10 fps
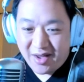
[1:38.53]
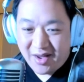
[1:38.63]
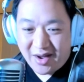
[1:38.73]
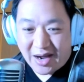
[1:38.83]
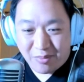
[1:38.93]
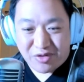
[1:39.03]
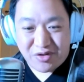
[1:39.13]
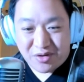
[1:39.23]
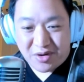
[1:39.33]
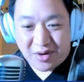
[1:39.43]
I'm
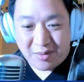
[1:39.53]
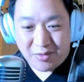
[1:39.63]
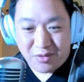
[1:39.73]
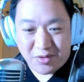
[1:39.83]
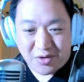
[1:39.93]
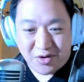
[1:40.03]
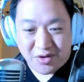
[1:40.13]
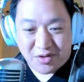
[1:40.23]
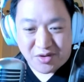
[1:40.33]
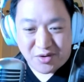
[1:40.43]
doing
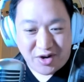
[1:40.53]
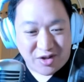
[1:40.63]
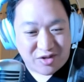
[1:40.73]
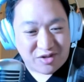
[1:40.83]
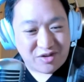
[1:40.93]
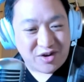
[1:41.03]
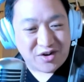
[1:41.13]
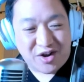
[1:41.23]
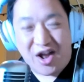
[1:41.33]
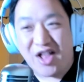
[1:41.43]
good. So yes,
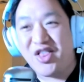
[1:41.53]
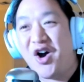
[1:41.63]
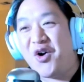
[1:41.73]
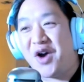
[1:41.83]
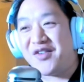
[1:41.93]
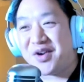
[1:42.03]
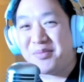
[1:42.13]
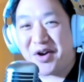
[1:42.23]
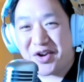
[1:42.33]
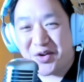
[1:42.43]
Nina, hello
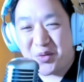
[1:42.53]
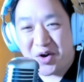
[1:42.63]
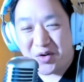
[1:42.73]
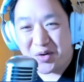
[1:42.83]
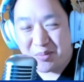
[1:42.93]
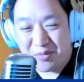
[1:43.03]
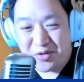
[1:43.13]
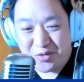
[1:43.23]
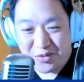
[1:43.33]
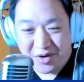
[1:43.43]
everybody. Welcome
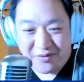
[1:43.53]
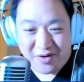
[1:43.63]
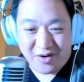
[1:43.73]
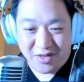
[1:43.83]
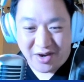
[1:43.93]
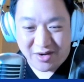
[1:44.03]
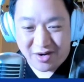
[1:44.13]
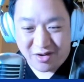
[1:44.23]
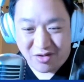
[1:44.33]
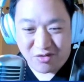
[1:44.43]
to a very late
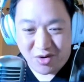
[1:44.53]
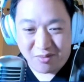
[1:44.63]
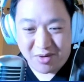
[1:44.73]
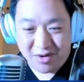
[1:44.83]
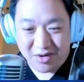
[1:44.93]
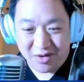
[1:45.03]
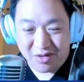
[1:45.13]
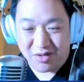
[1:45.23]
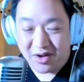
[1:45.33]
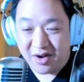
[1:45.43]
night stream. It
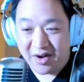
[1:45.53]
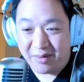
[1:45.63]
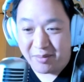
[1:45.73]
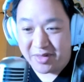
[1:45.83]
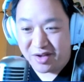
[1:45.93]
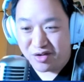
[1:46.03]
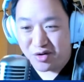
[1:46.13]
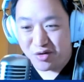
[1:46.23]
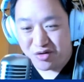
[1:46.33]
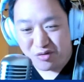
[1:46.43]
is I'm on the East
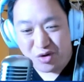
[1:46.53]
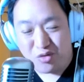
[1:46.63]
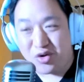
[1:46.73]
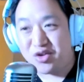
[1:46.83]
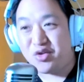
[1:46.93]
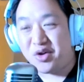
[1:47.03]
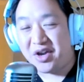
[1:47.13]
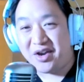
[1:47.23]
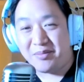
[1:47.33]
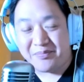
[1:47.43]
Coast, 3:22
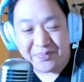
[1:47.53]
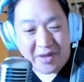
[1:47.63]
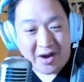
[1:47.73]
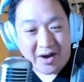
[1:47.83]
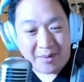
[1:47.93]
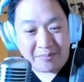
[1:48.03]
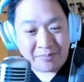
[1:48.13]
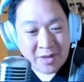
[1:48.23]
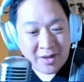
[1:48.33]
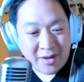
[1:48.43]
a.m.
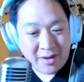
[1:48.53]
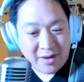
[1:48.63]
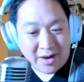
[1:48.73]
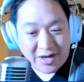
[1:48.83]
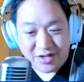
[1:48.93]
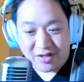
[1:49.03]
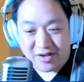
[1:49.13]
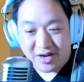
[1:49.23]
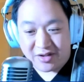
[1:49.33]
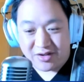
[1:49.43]
I just
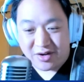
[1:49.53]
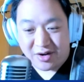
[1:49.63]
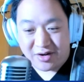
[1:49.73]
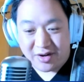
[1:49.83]
got done.